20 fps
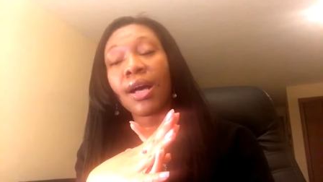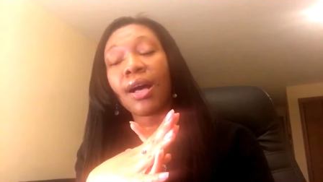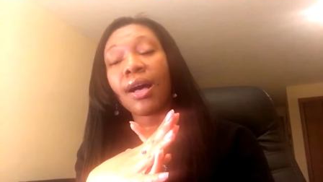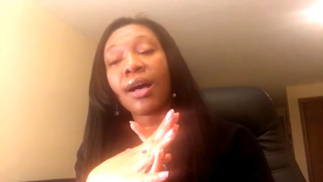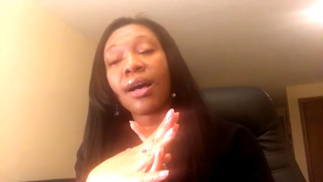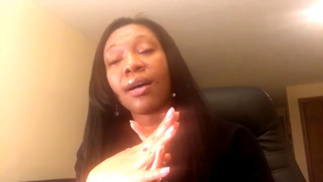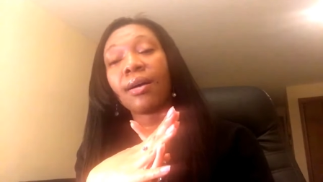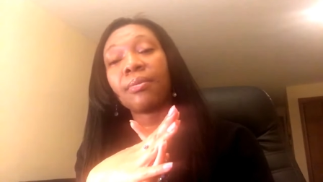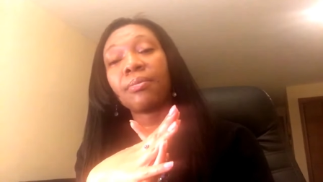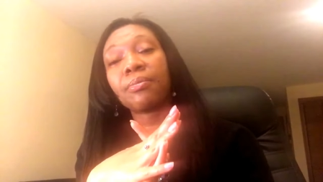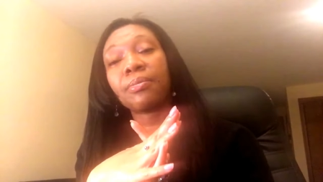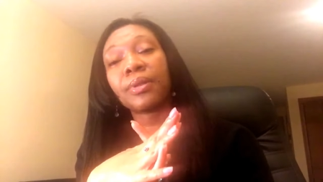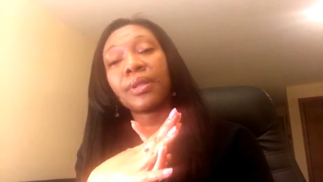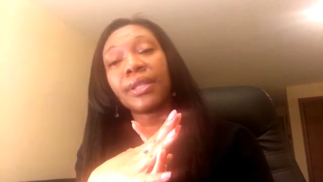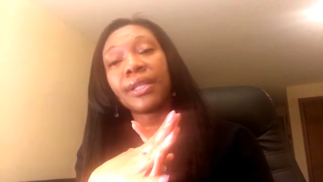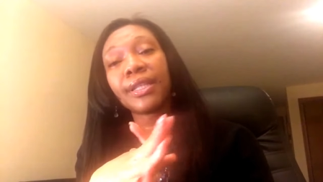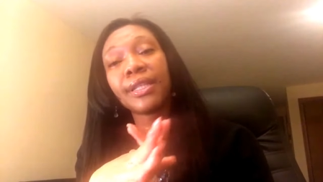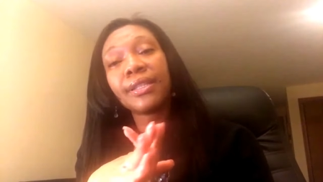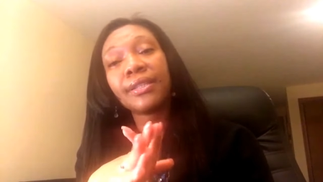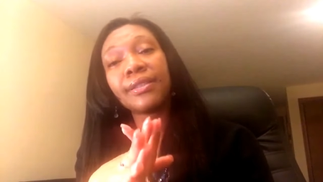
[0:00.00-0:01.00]
um,
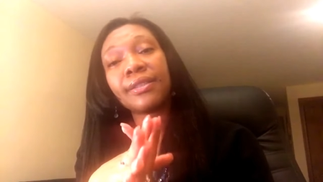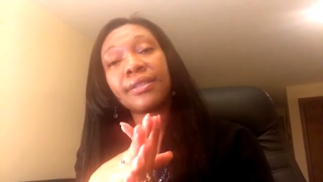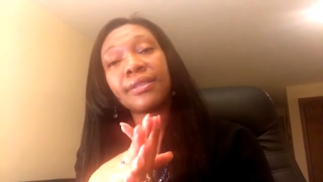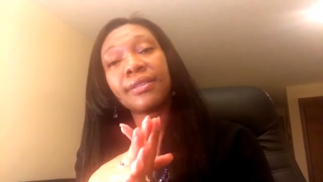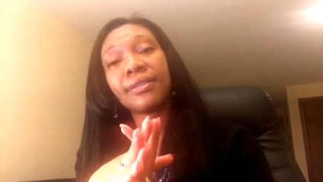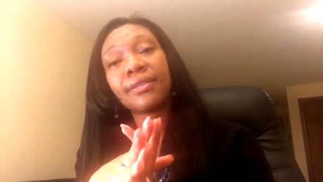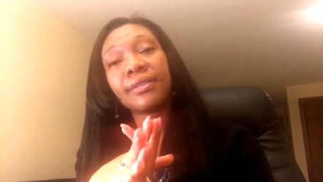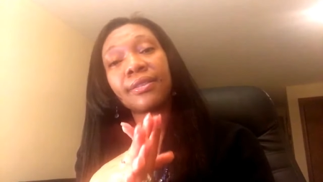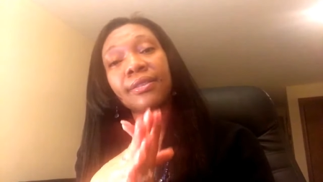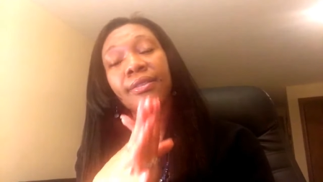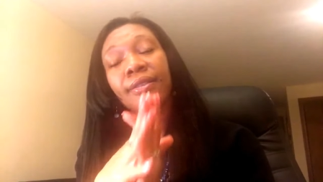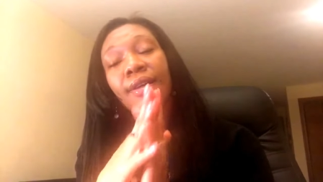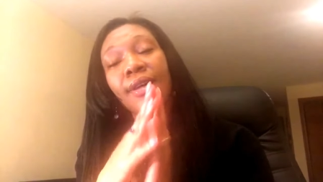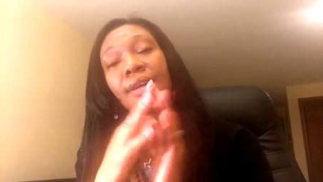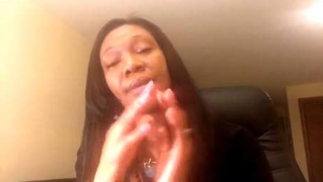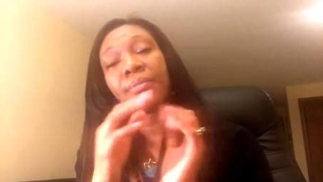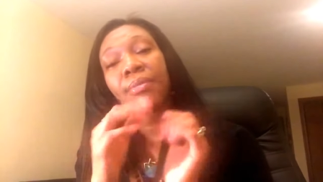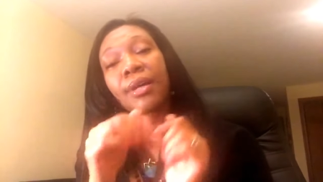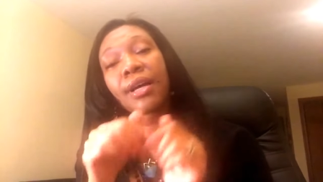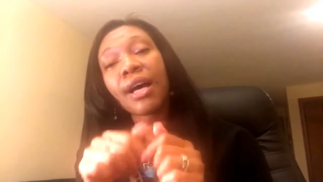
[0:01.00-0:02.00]
please
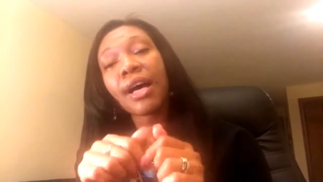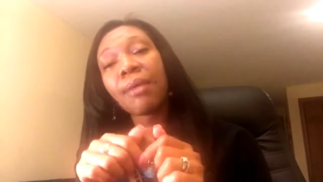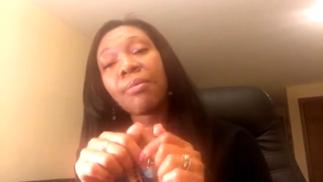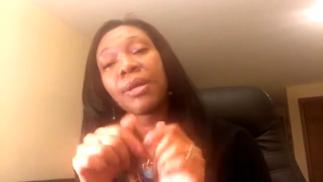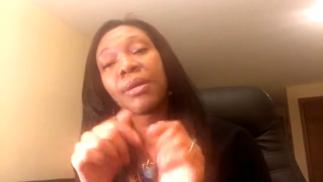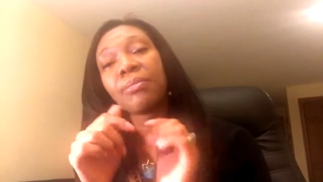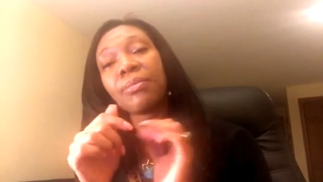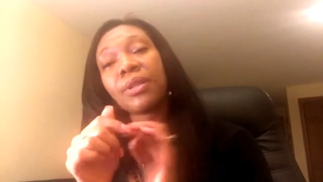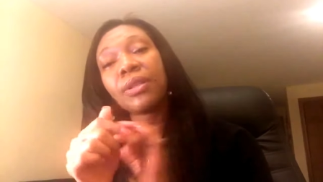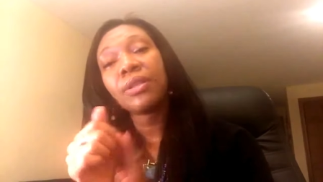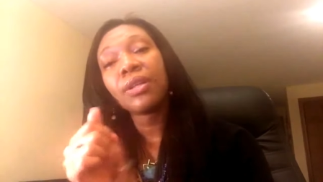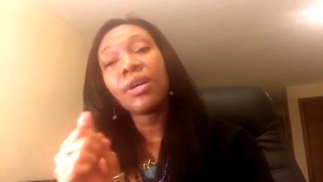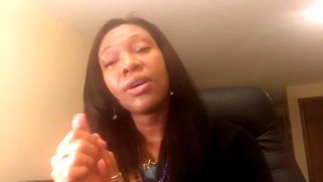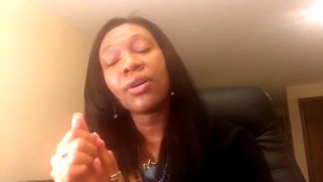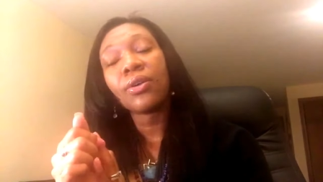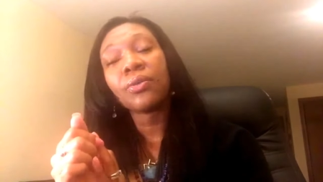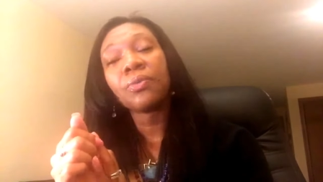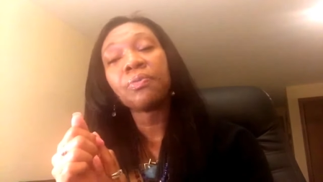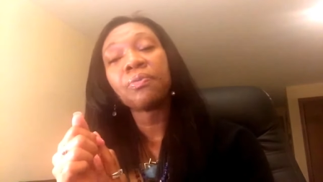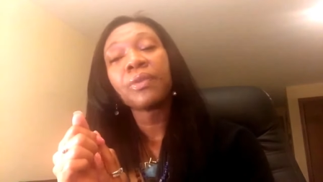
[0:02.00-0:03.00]
um, comment
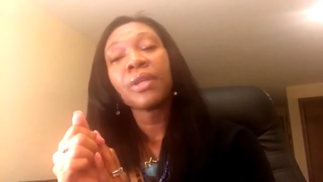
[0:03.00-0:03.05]
below.